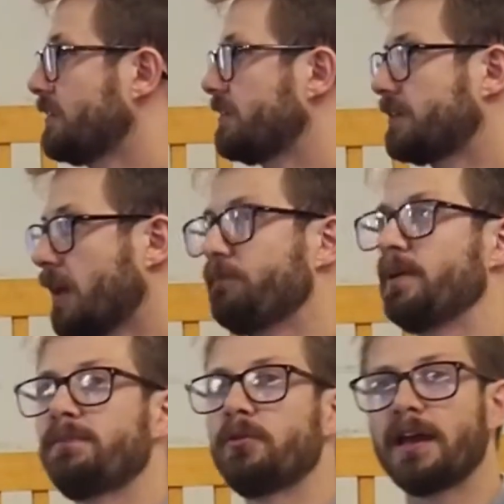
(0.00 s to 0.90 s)
Some
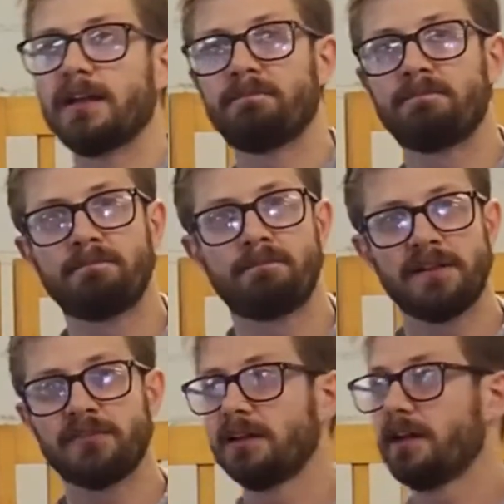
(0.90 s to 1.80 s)
people get a
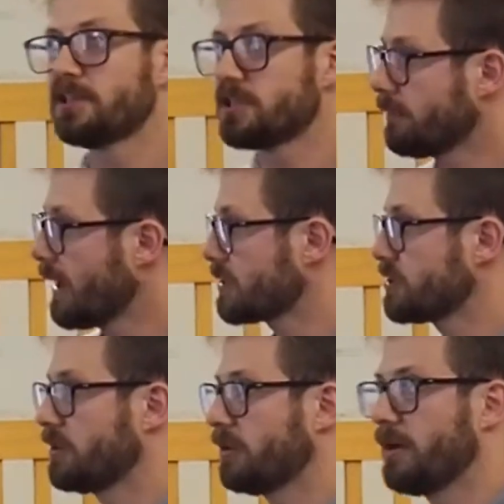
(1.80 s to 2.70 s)
bit of an allergic
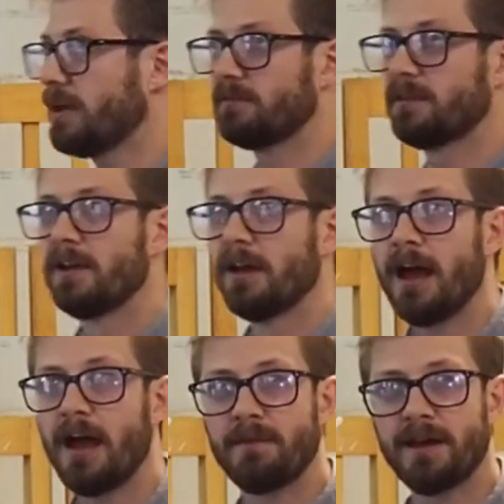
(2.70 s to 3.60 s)
reaction to it,
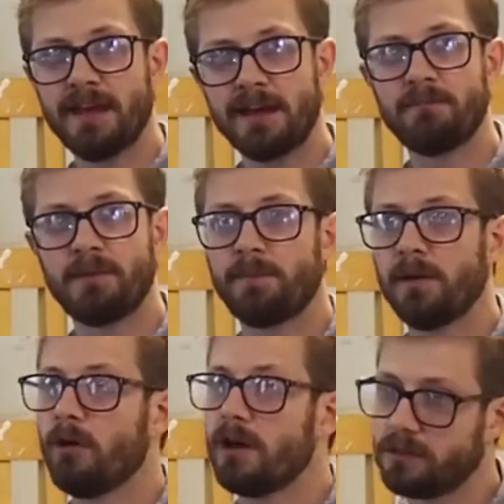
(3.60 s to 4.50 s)
and that can be a
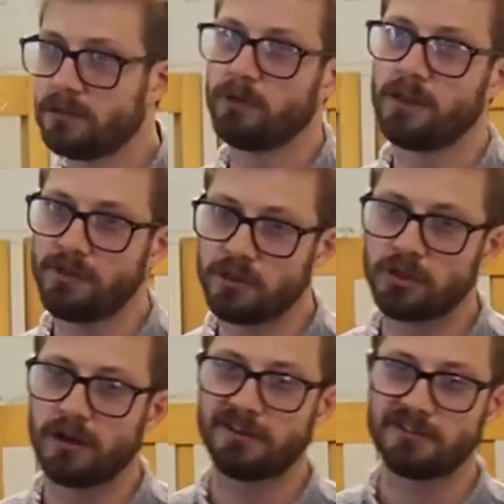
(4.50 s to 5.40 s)
bit worse than with other
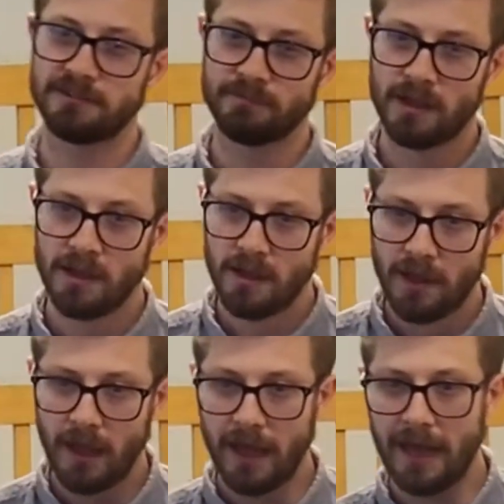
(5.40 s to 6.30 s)
drugs.
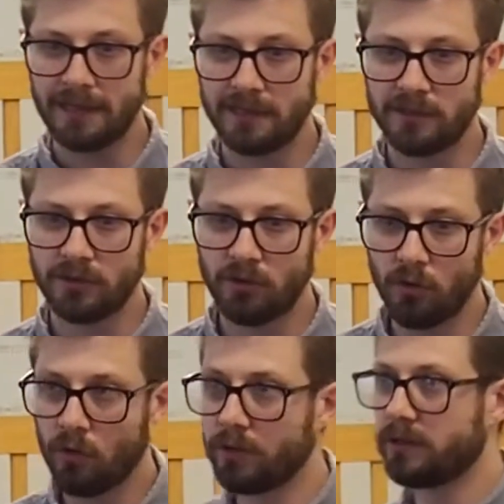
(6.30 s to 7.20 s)
and it can
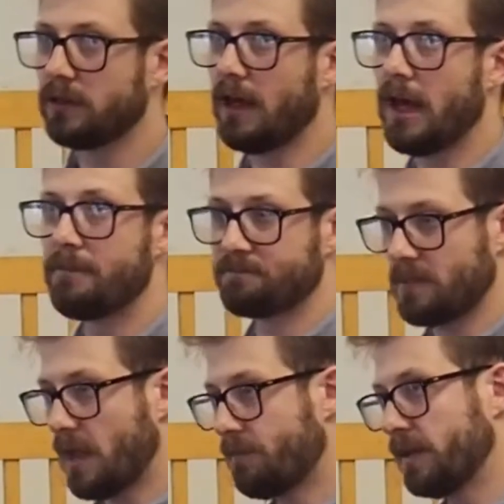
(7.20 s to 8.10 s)
cause a
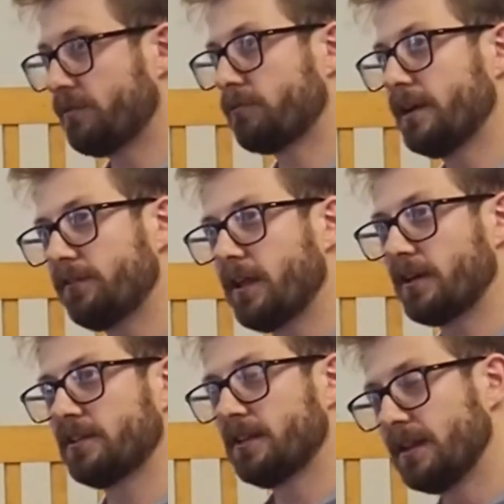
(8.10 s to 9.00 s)
bit of
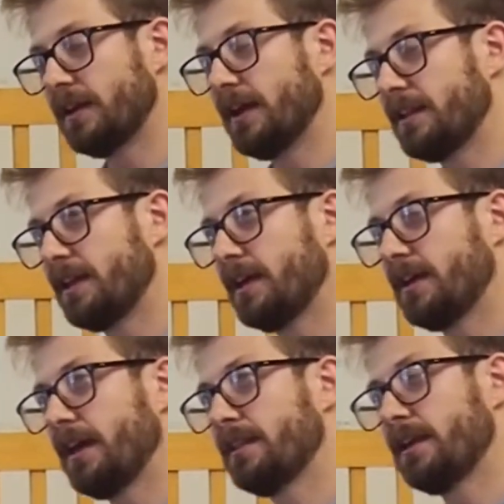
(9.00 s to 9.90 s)
reflux and
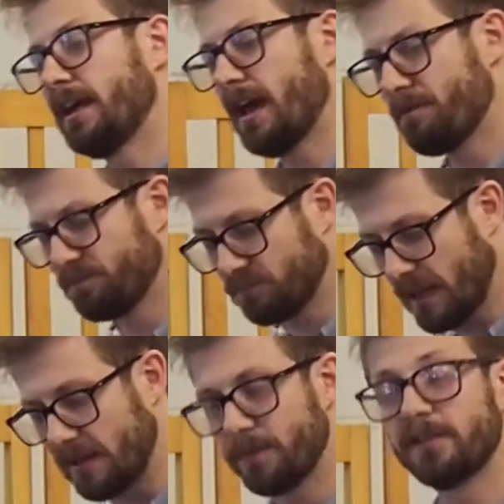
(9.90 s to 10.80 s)

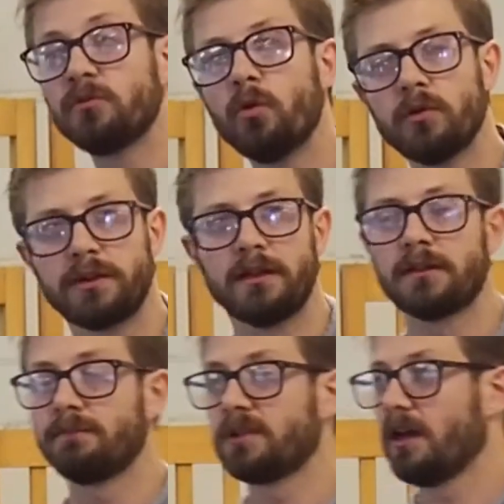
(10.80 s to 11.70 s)
a bit of nausea
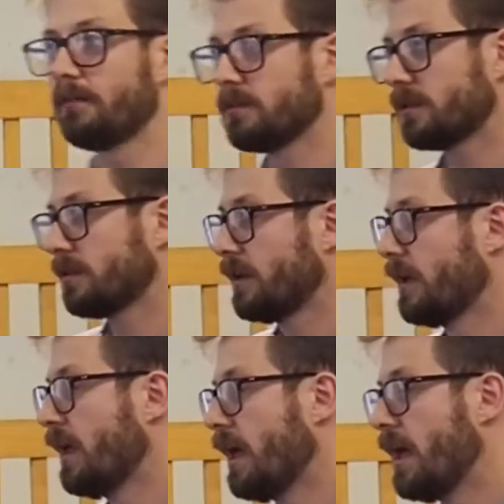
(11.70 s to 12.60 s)
sometimes.
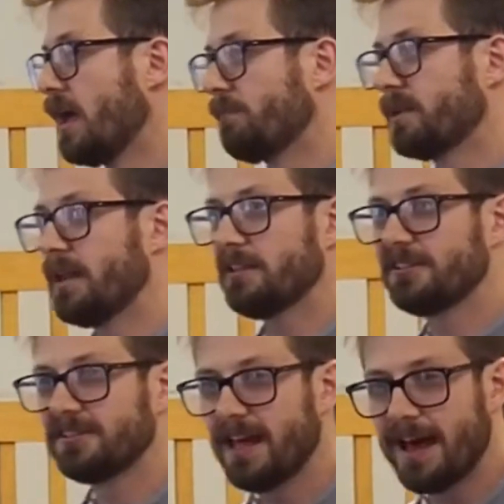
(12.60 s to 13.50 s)
But
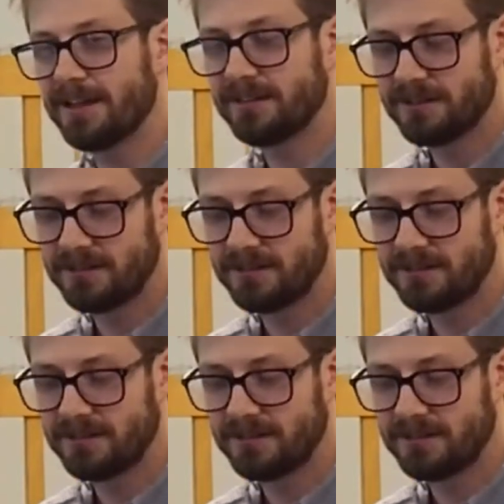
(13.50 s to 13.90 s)
other than that,